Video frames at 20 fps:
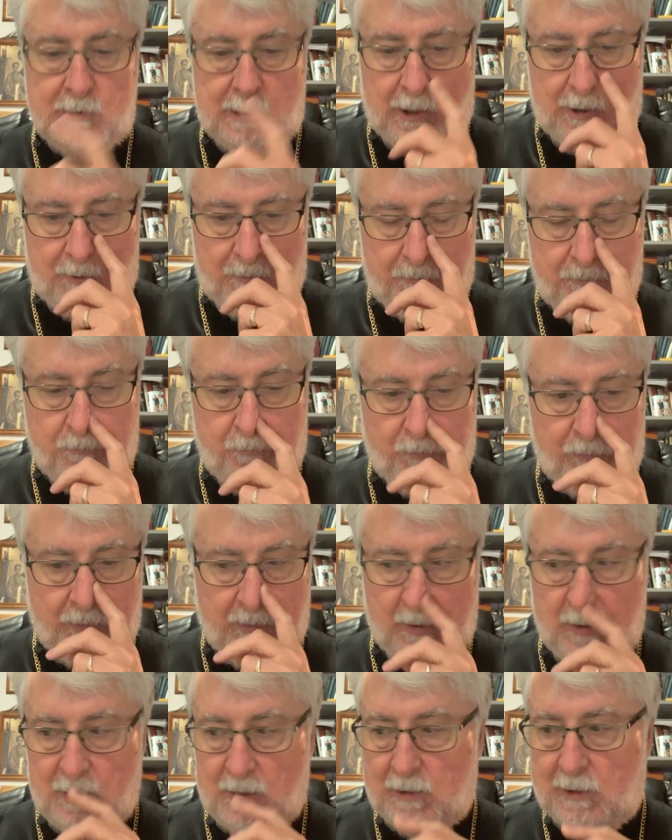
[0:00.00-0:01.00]
So,
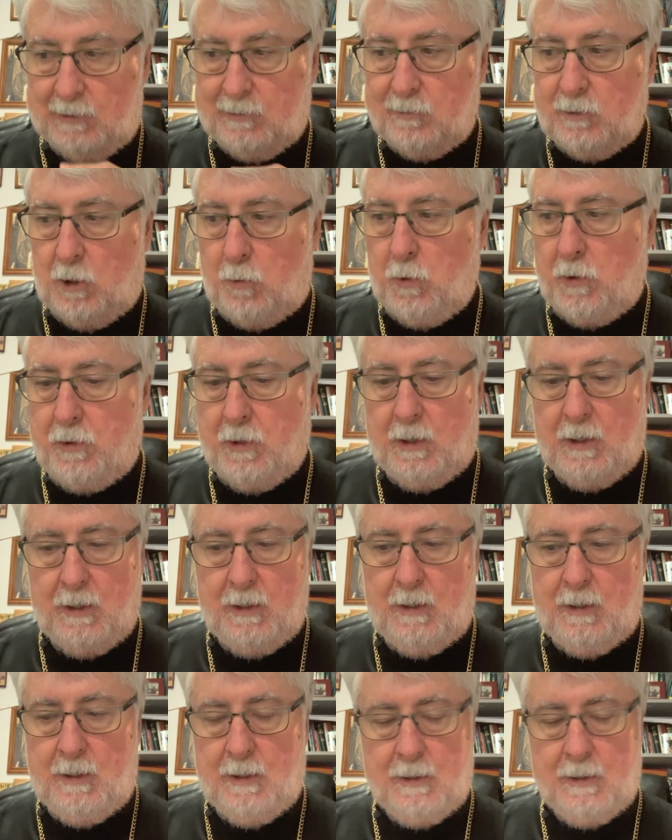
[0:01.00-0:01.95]
let's start with a,